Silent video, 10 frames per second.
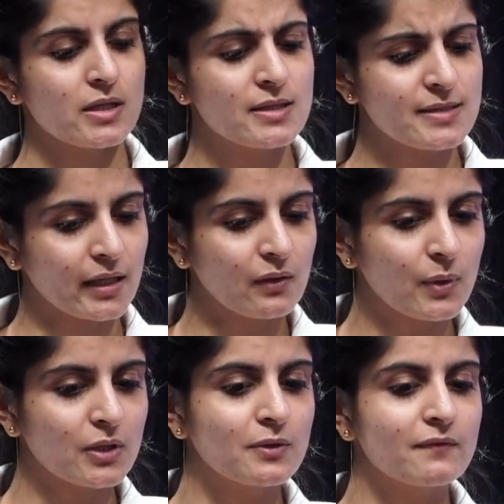The second
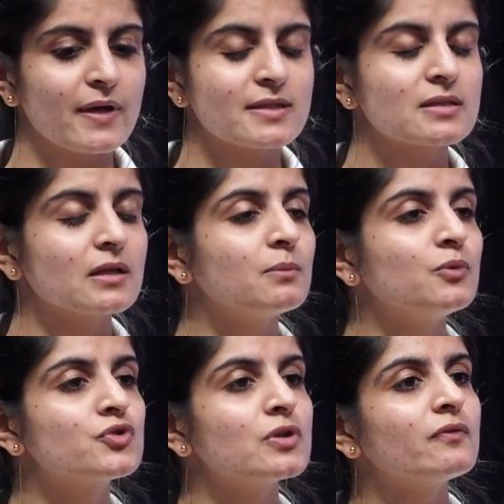way to invest in
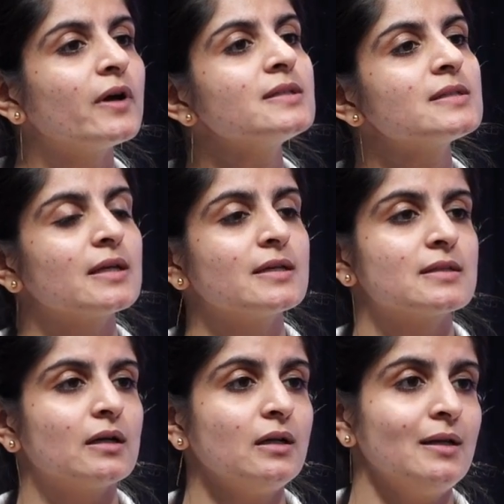mutual funds
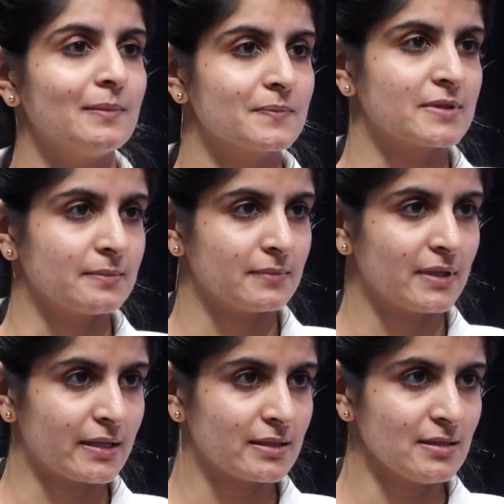is a lump sum,
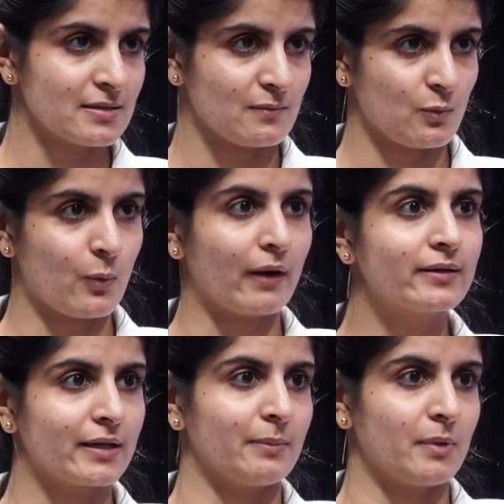that is
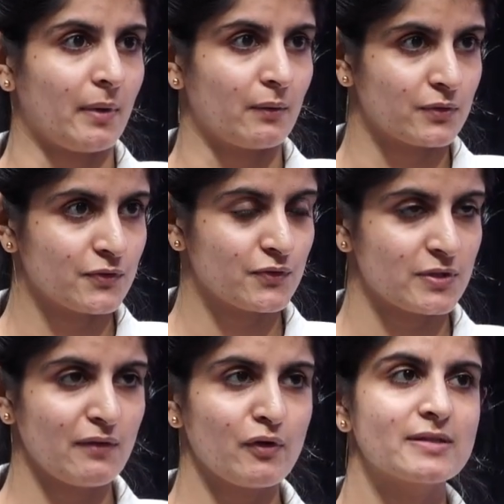one-time amount. So
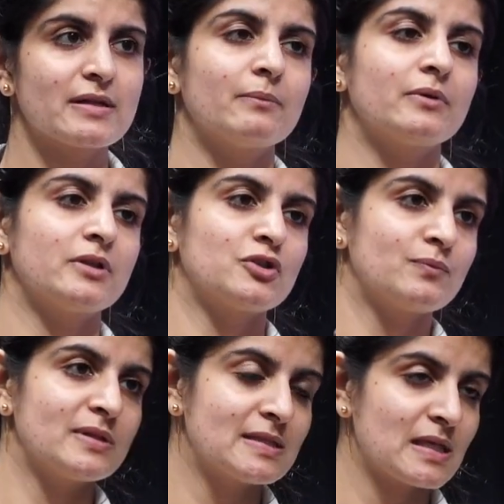say for example that
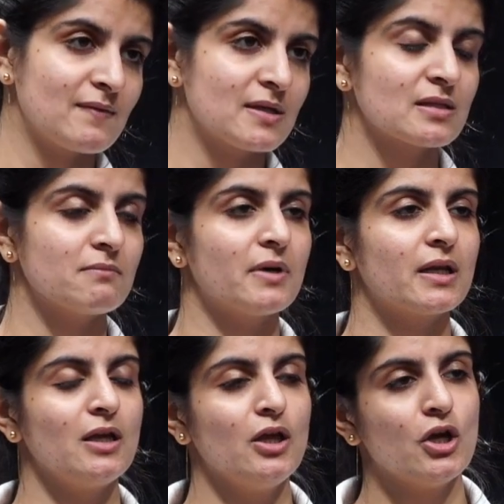you've been saving some
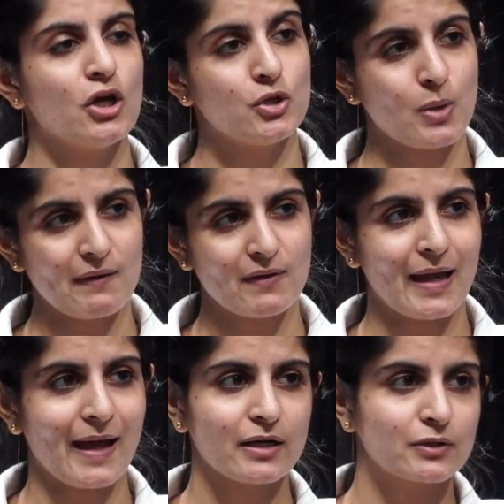money, you have a
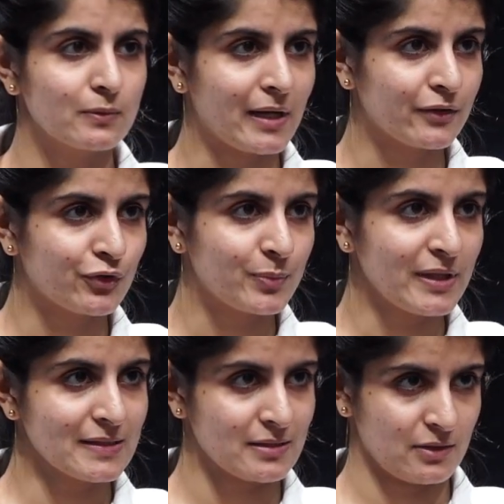lakh, 2 lakh
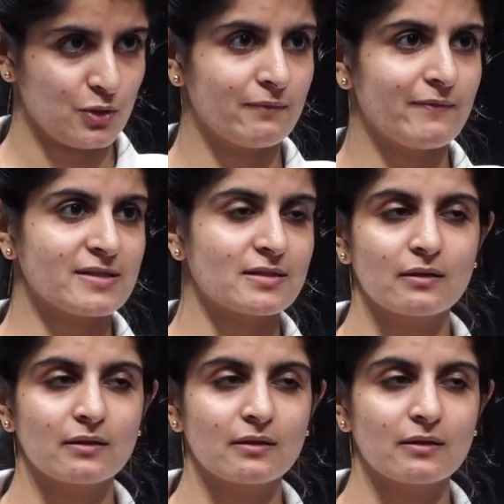rupees, you invest it